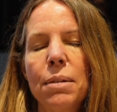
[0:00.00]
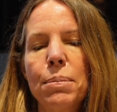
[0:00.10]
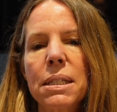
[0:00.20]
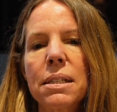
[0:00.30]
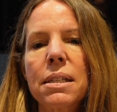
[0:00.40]

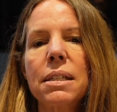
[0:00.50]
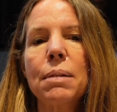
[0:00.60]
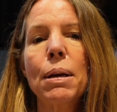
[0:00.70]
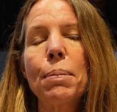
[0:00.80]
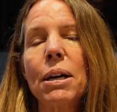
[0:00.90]
businesses
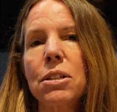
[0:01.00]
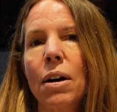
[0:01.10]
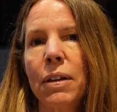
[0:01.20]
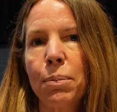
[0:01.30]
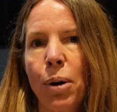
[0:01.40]
can be about
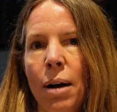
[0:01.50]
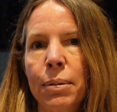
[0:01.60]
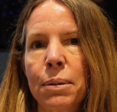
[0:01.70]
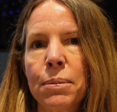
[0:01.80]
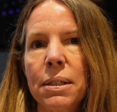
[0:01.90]
solving
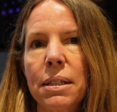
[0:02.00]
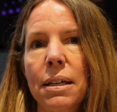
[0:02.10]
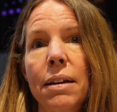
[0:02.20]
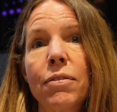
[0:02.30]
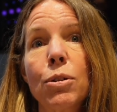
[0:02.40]
problems,
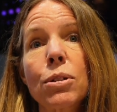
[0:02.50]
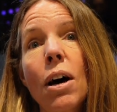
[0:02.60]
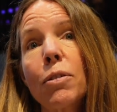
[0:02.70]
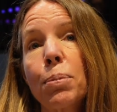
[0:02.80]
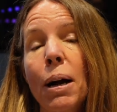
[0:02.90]
and if you
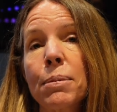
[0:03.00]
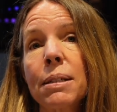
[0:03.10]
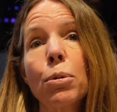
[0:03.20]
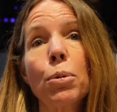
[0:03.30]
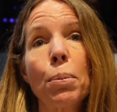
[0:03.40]
solve a problem,
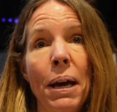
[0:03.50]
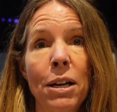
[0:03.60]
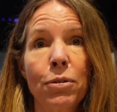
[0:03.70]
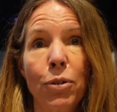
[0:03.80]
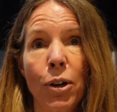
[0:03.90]
someone will
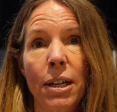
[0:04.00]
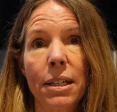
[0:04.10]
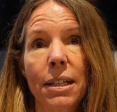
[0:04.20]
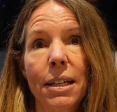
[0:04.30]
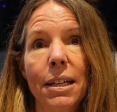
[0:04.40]
pay you for it.
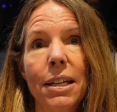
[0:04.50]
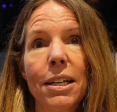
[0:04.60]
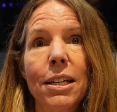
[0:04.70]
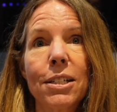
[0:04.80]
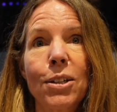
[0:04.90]

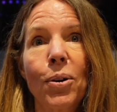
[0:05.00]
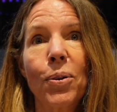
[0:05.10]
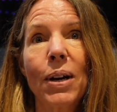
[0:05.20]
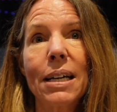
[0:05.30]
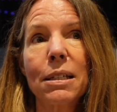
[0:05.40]

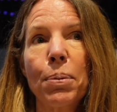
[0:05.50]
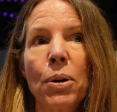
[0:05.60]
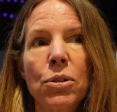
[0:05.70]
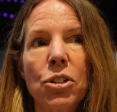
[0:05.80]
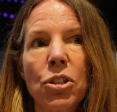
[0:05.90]
So as
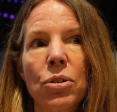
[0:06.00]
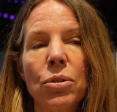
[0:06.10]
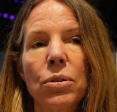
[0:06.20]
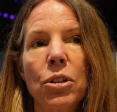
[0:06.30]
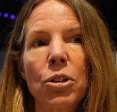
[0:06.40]
opposed
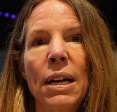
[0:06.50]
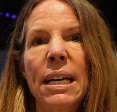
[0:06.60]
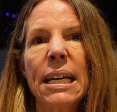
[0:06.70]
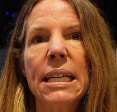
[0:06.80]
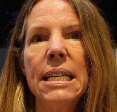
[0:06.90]
to
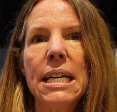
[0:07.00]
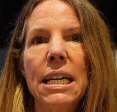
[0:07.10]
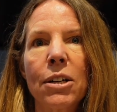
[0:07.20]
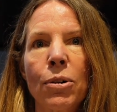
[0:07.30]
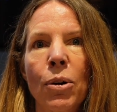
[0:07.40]
creating a
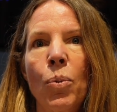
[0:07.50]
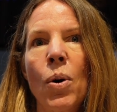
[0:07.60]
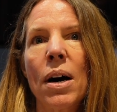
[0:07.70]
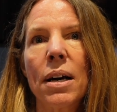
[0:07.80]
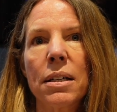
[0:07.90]
need or a
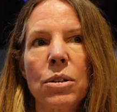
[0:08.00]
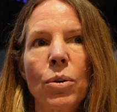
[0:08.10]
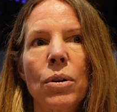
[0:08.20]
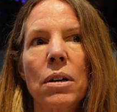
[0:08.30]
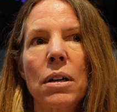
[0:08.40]
want
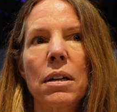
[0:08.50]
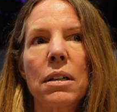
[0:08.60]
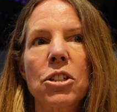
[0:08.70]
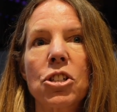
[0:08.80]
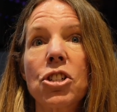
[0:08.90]

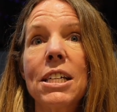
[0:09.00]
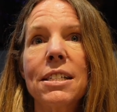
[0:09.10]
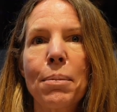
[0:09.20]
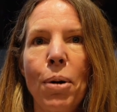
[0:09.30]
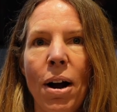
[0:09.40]
or just
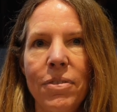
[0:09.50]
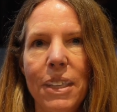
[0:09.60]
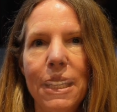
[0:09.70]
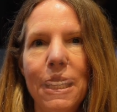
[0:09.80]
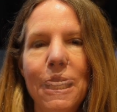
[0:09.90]
chasing profit.